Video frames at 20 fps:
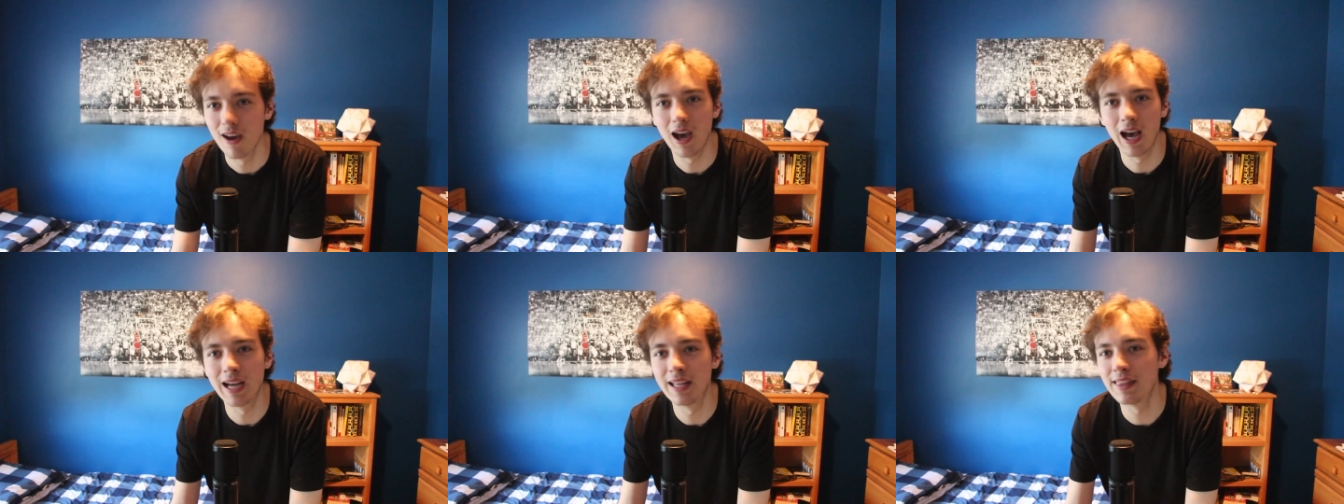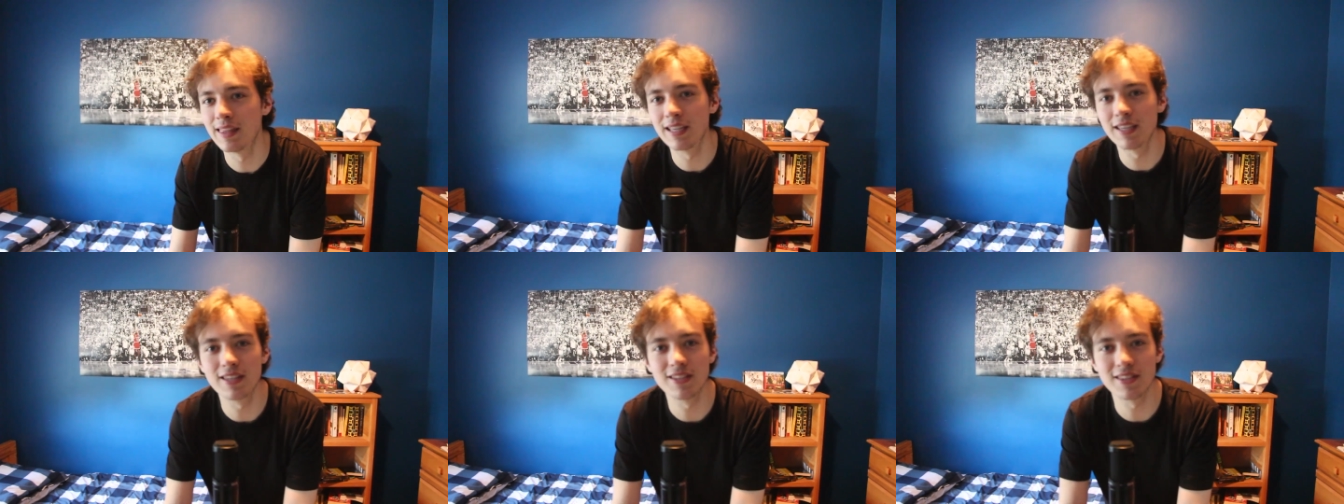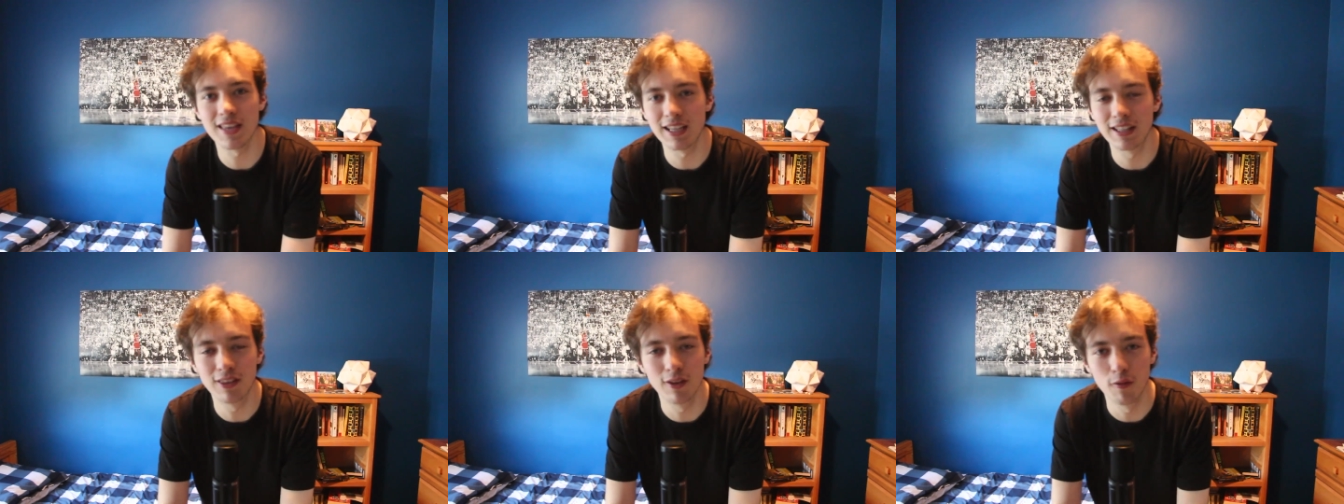I think
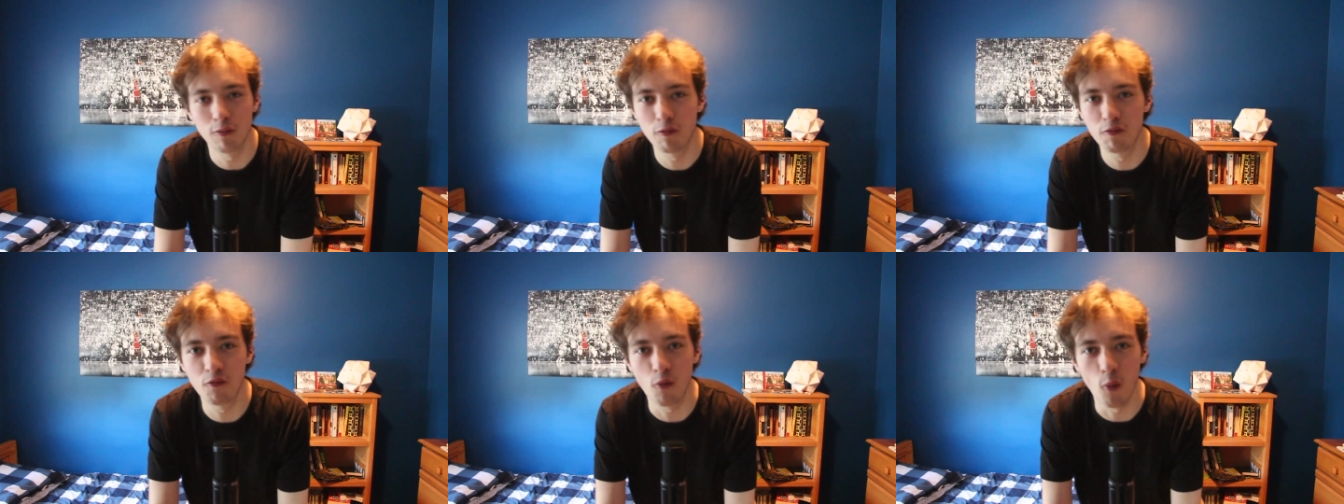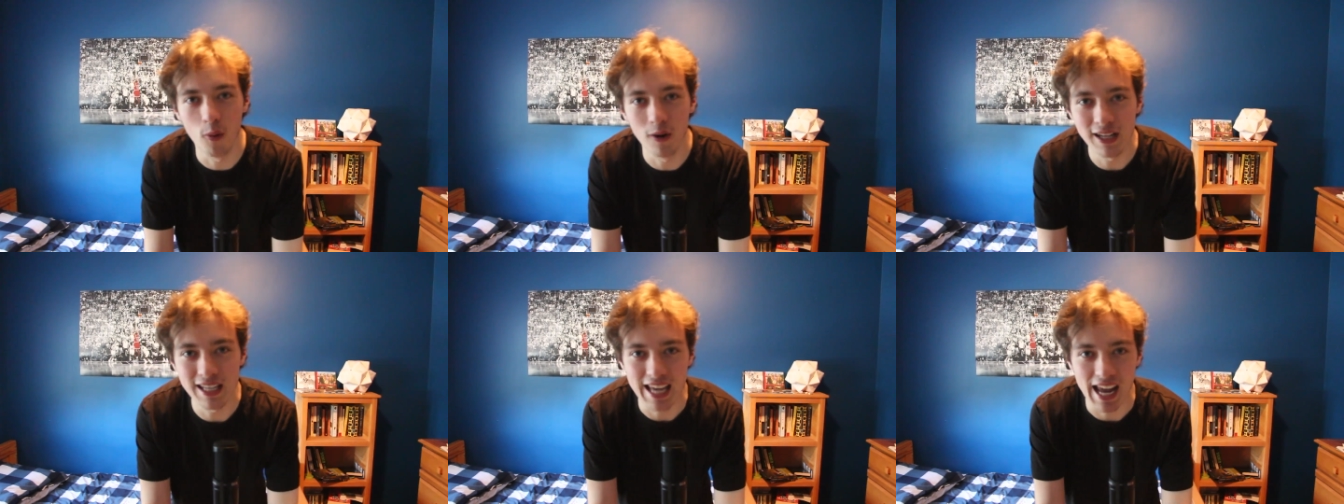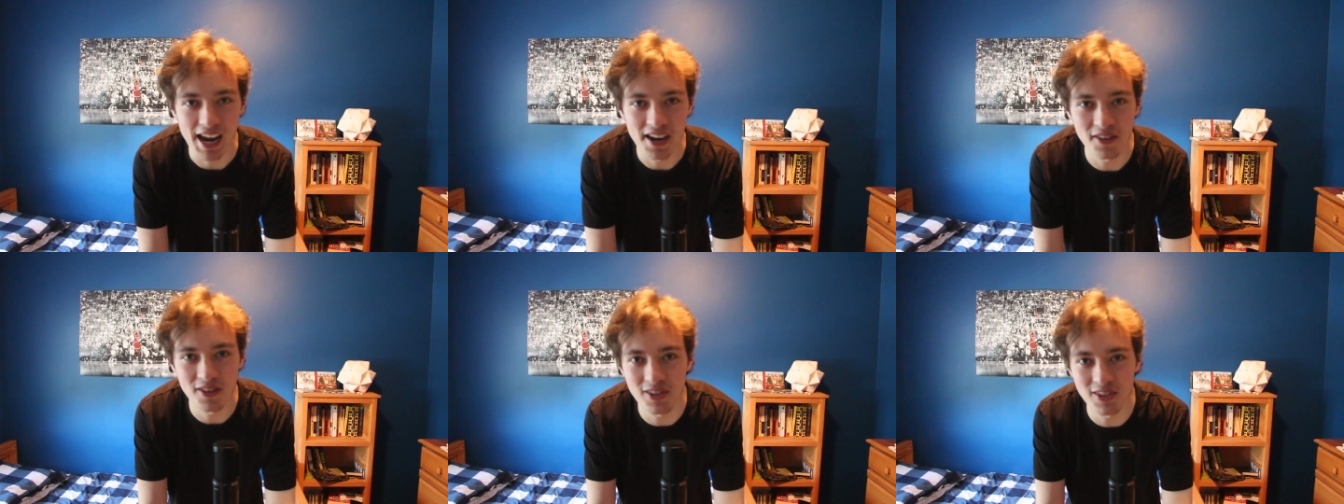is like the
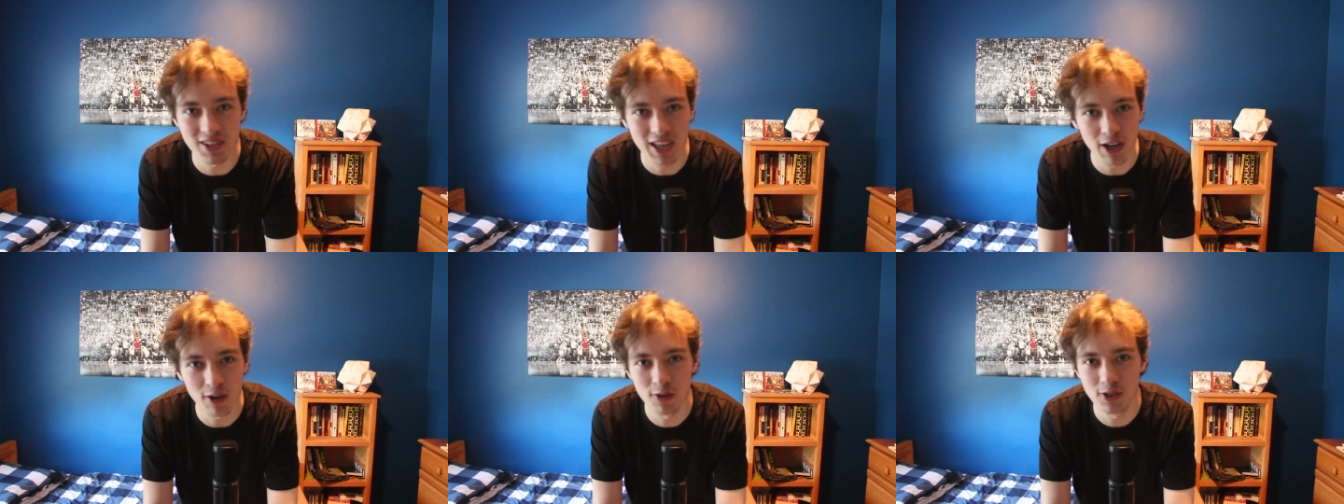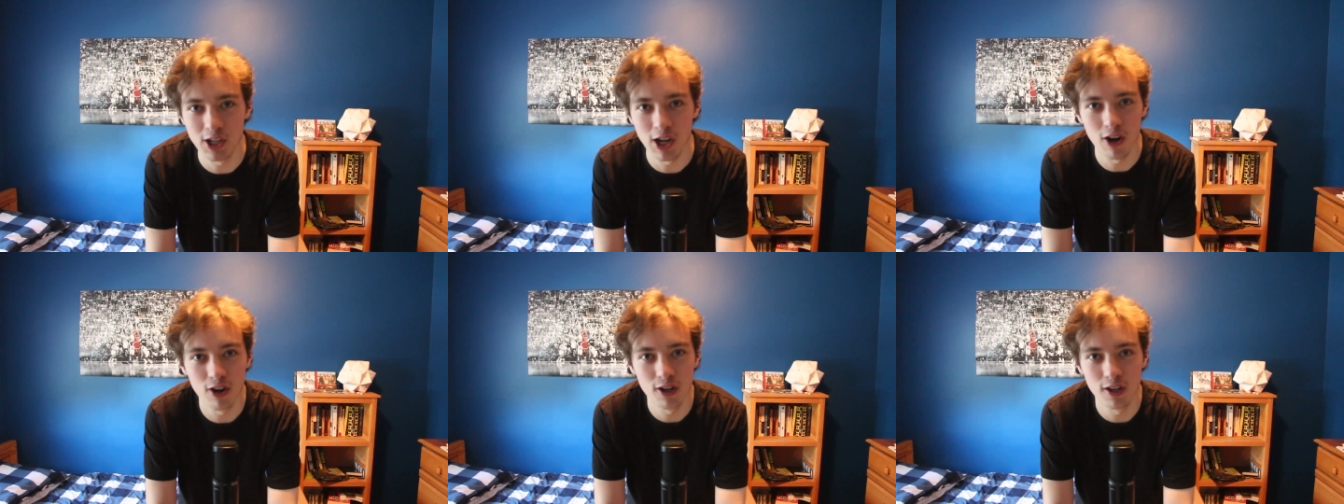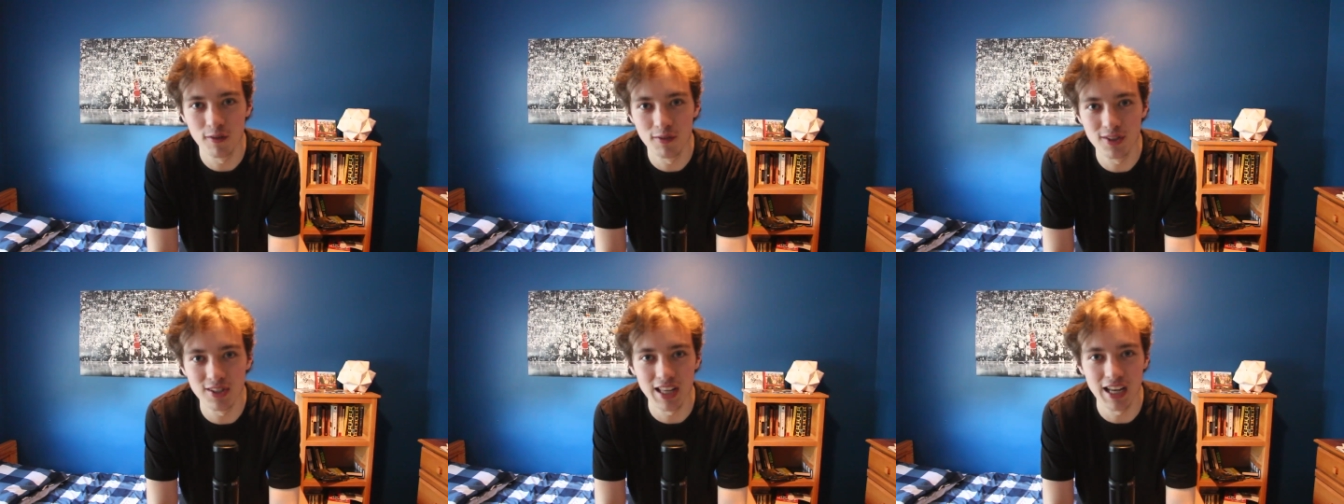48th
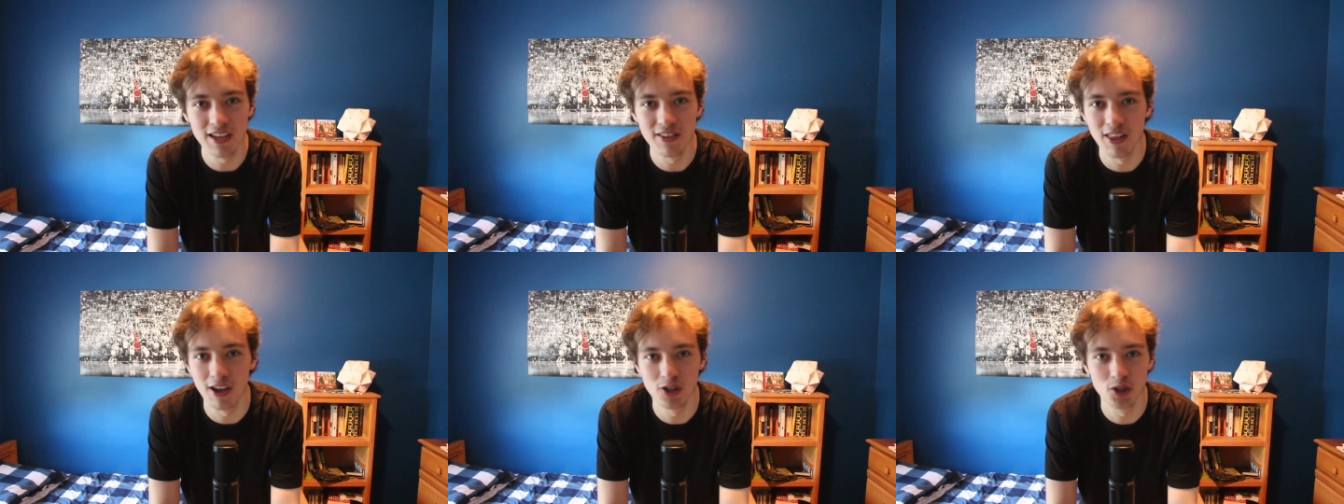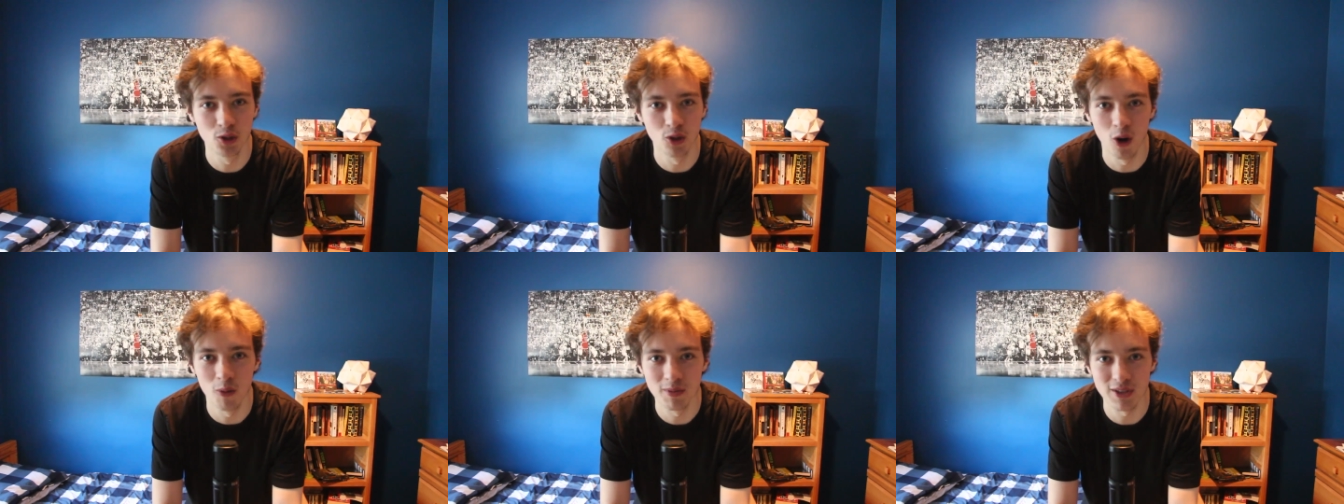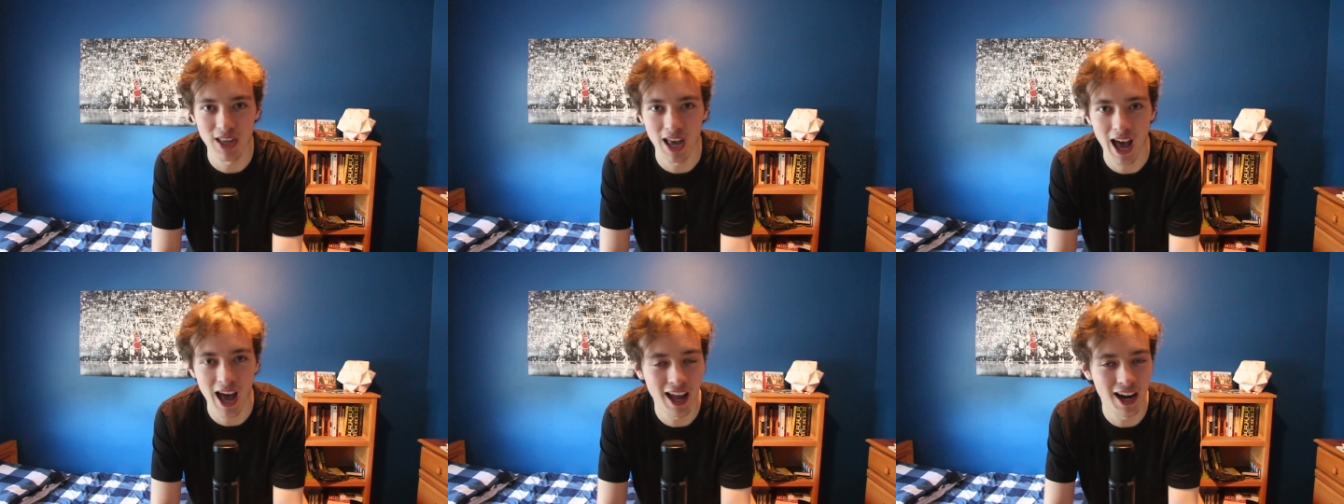Secretary of State that Trump's
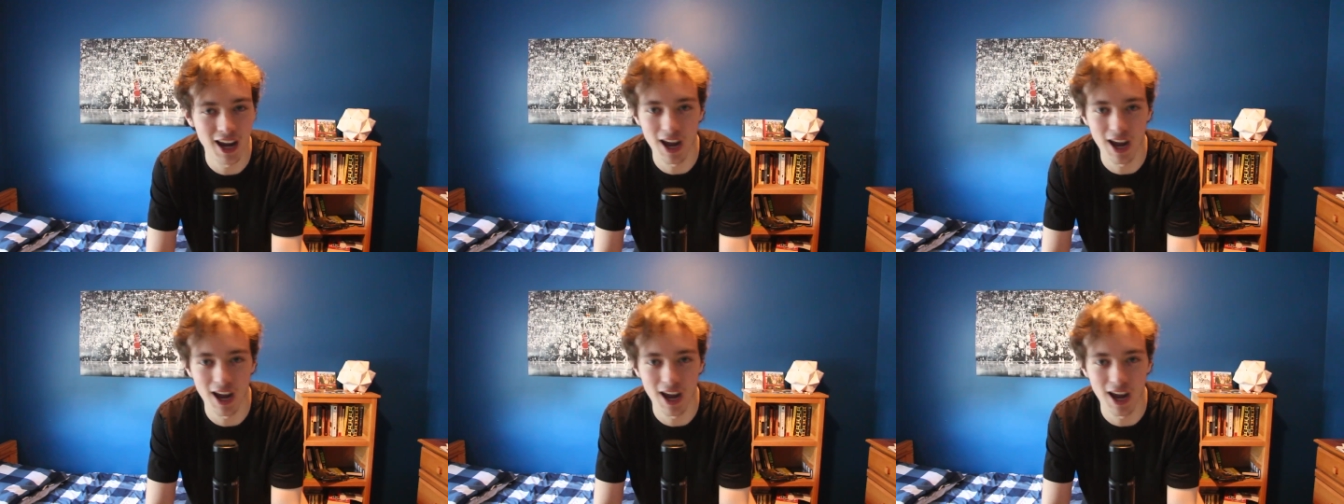had.